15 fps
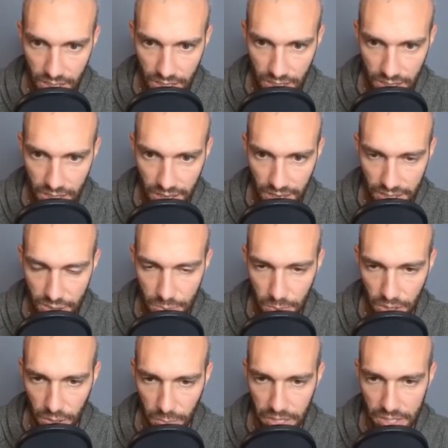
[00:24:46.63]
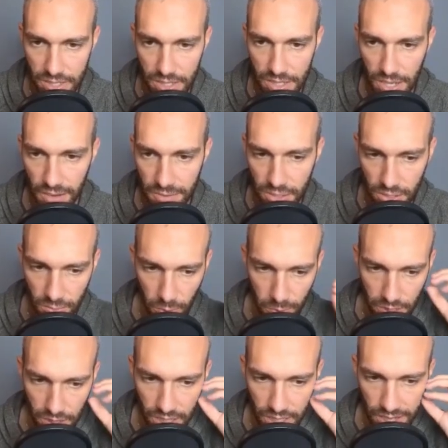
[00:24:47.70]
because this afternoon will be
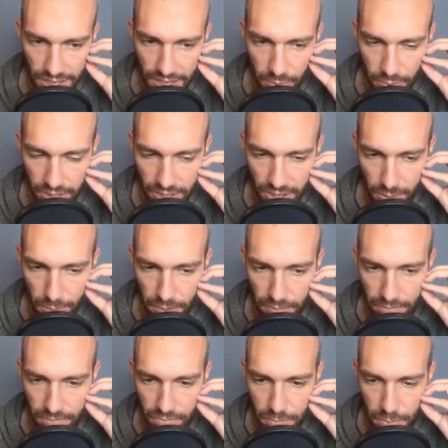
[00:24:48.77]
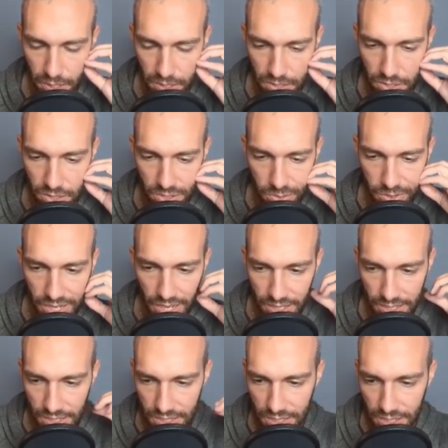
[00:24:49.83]
the Halloween Cup Part 2
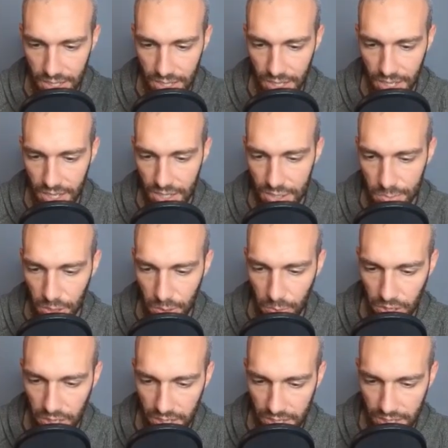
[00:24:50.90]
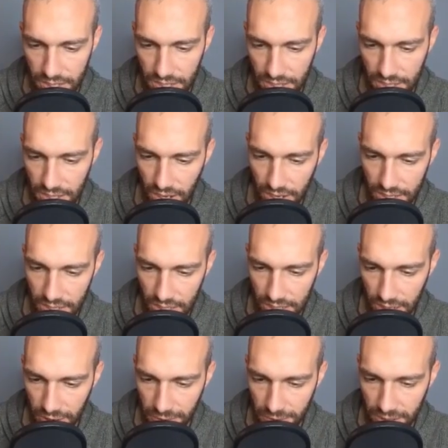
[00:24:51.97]
analysis. Tomorrow morning, on the
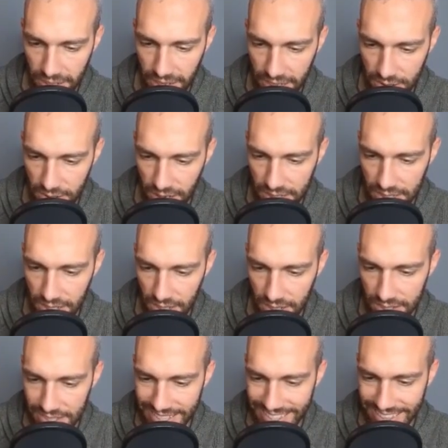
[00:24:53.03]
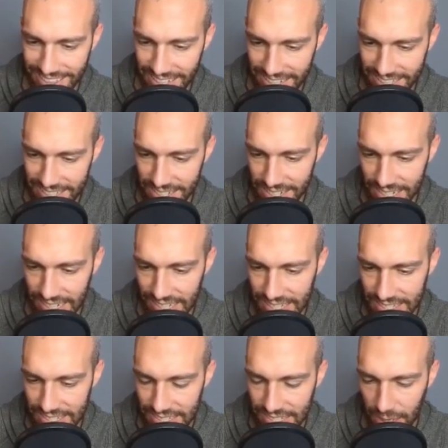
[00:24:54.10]
lookout for Kanto Ninetales, Lickitung,
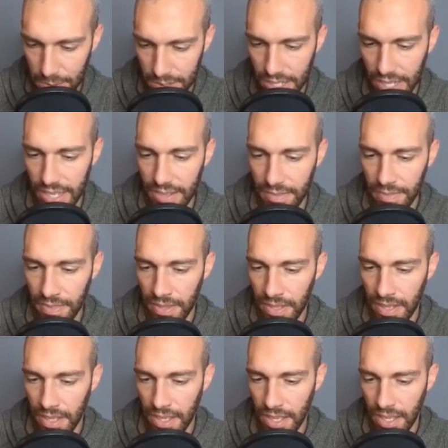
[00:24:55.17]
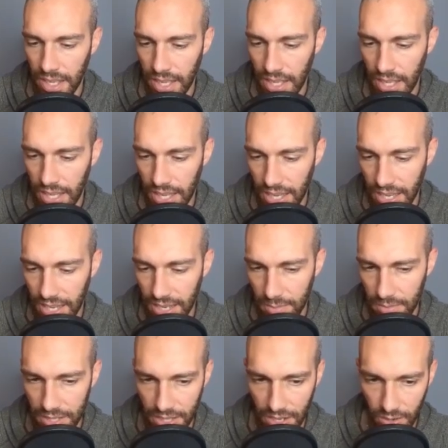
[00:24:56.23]
Sableye.
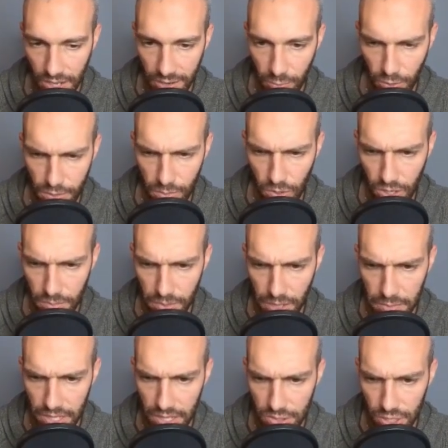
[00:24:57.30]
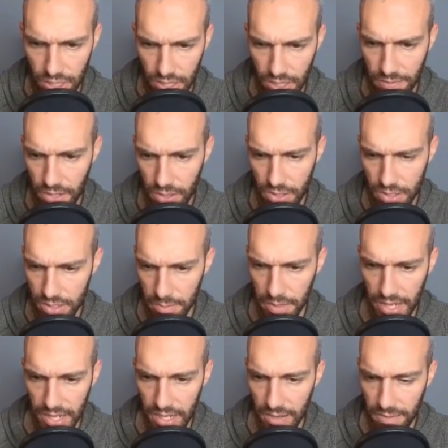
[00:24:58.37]
And then I'll have one more. Maybe I'll check the viewers
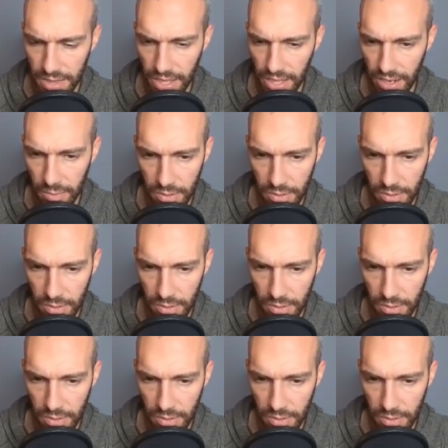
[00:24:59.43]
submitted if anyone